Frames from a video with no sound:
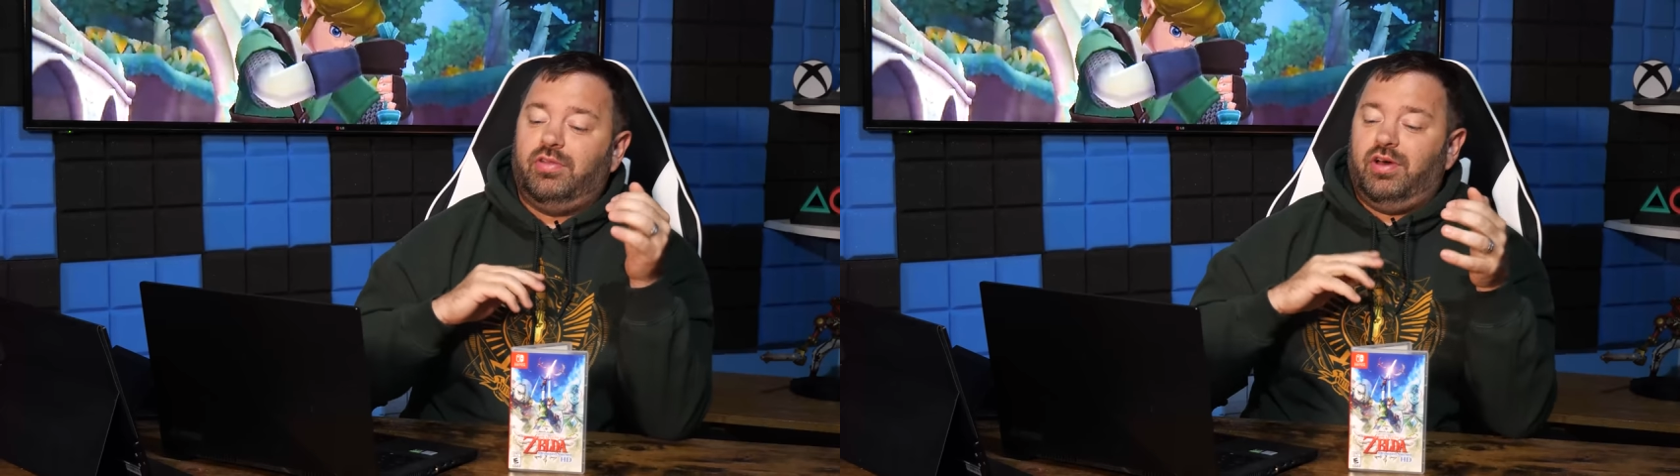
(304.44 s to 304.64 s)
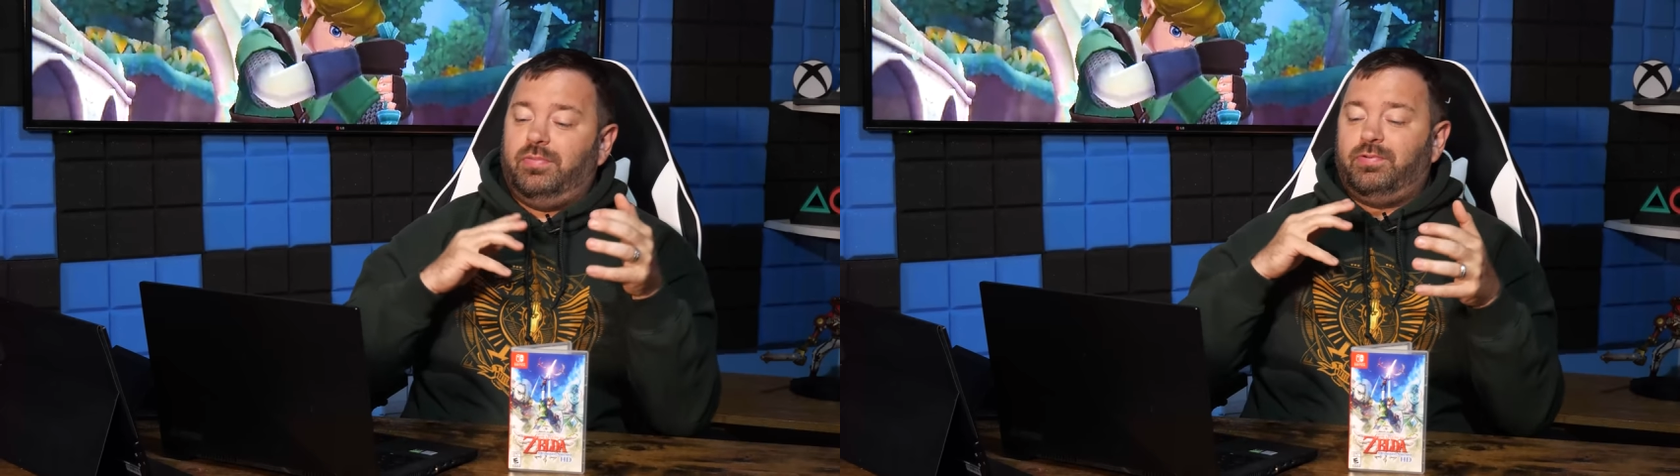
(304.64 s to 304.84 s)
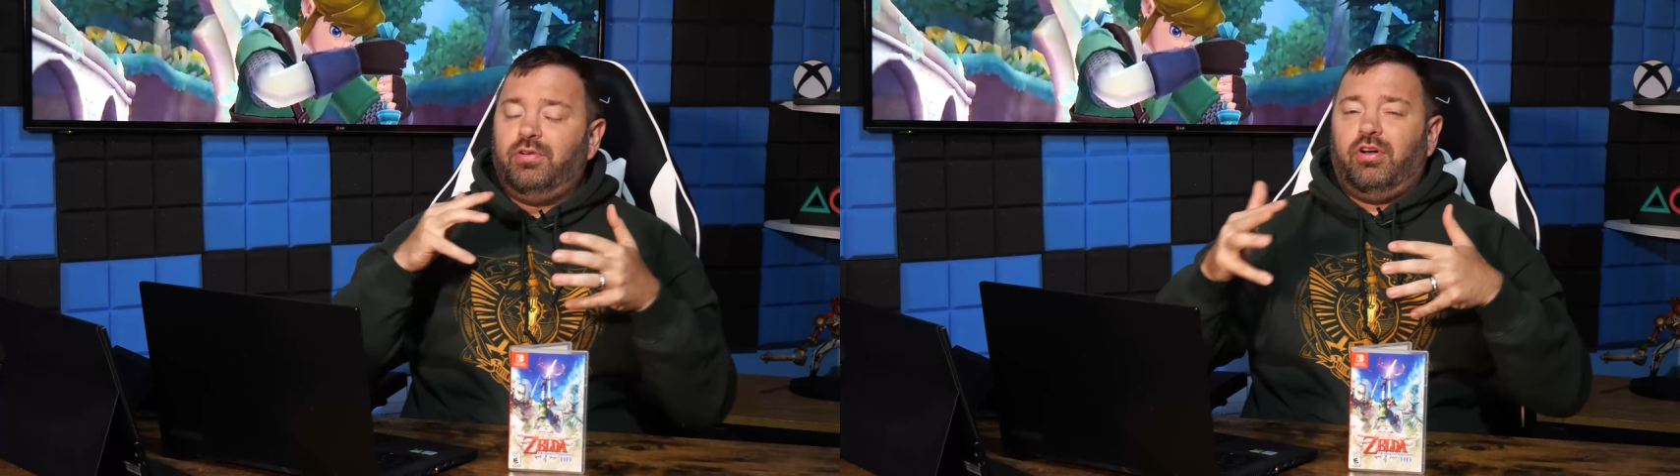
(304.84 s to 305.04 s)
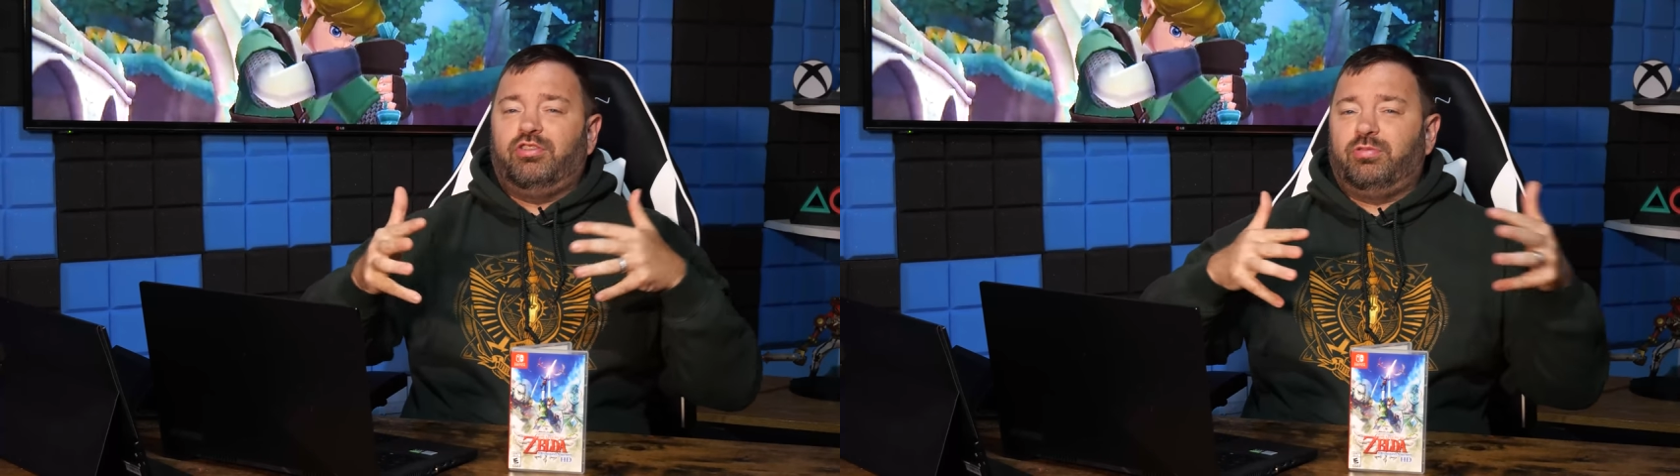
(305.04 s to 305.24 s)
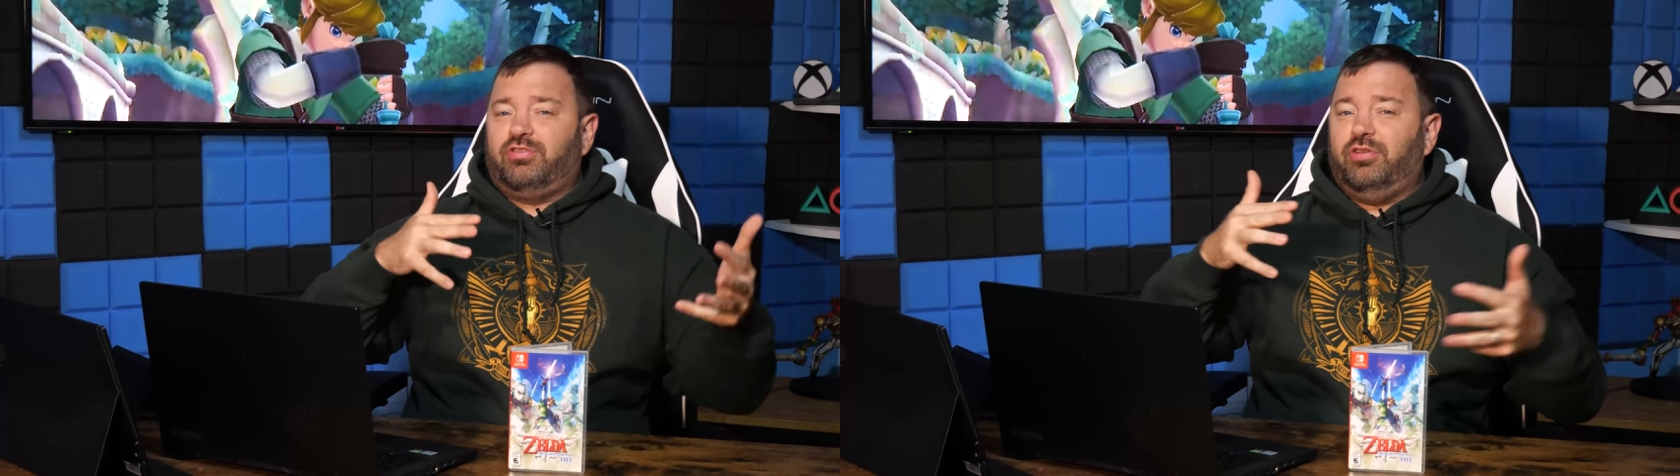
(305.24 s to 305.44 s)
the
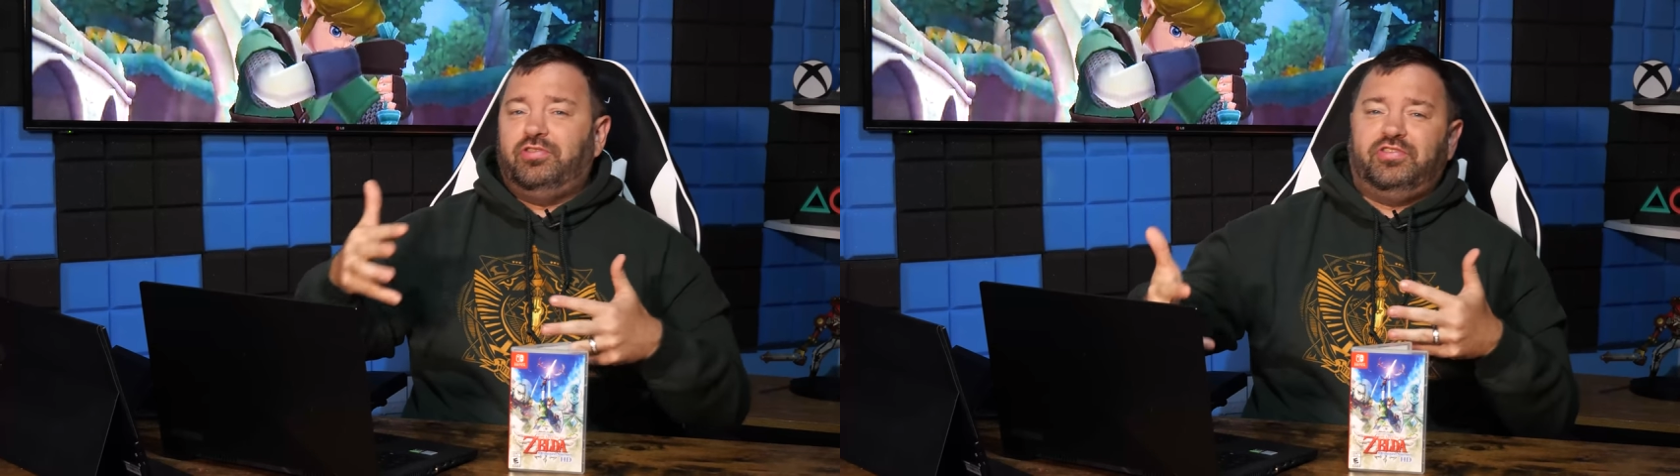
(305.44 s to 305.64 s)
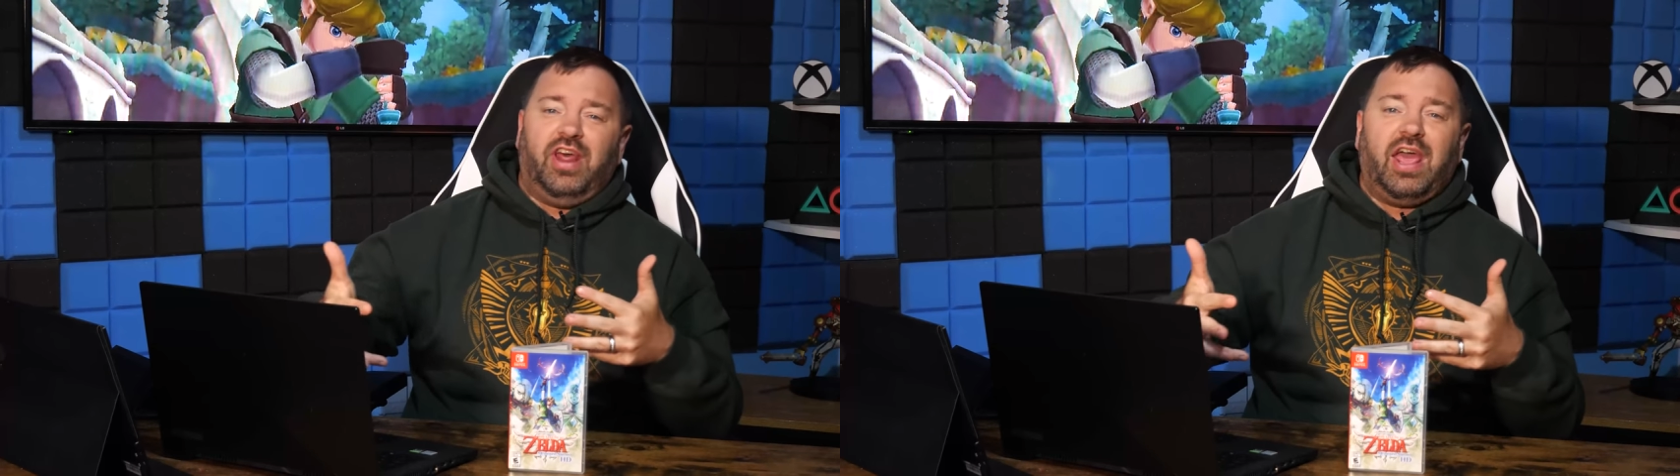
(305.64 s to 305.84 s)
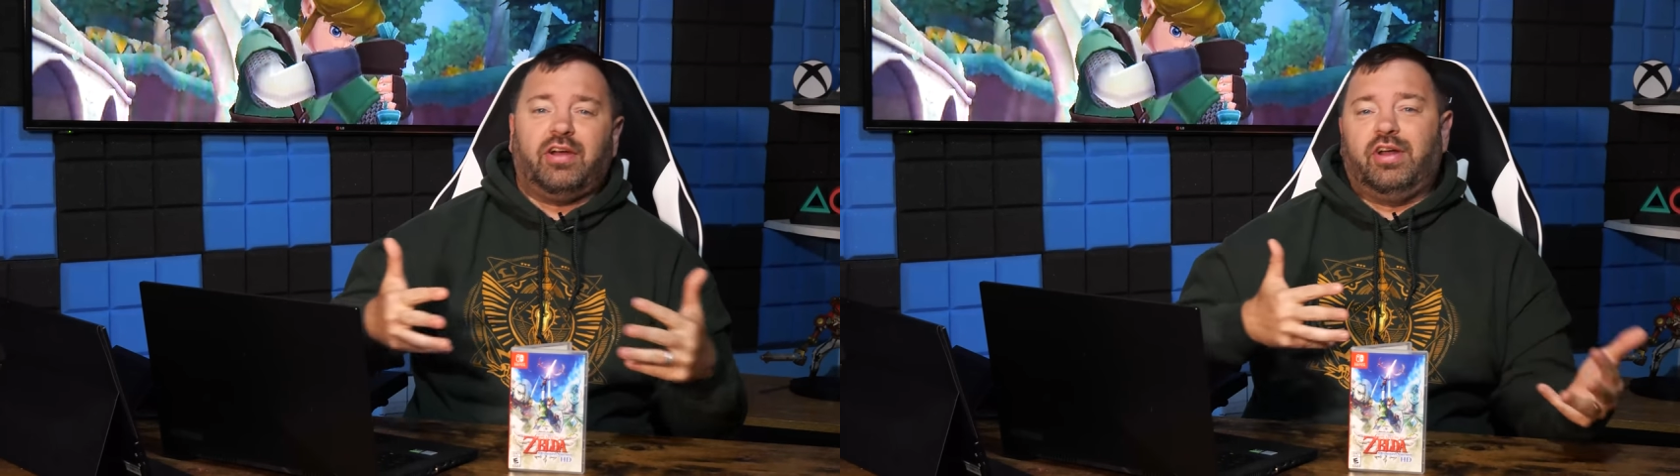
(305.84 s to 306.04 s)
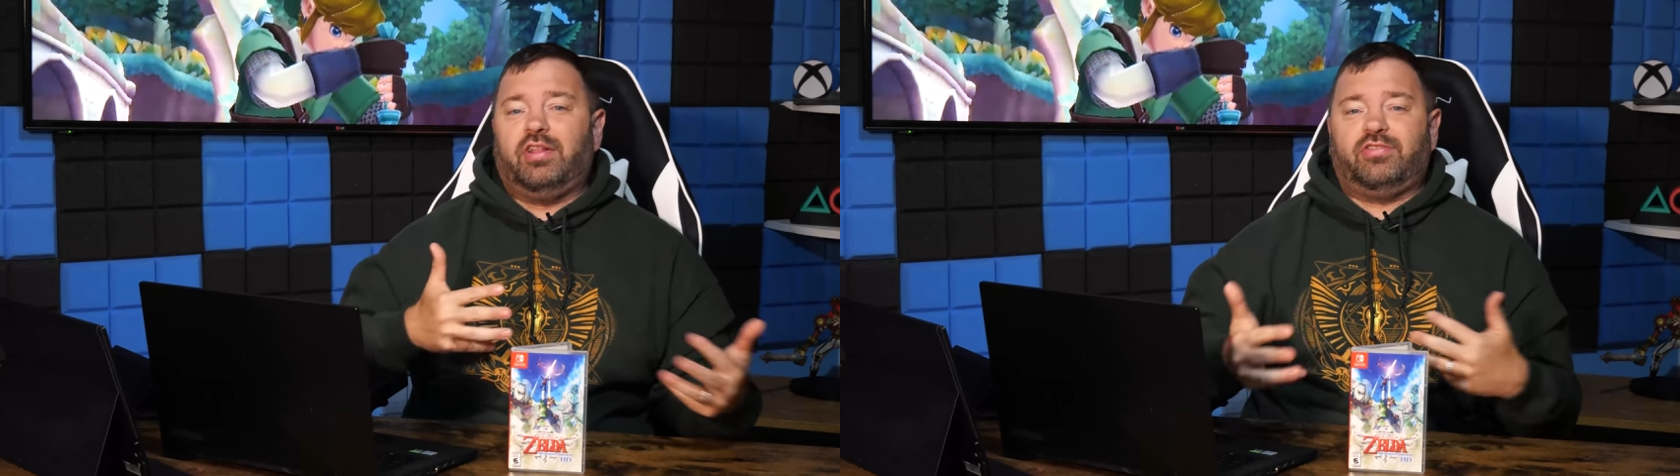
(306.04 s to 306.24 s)
pre-orders were so staggered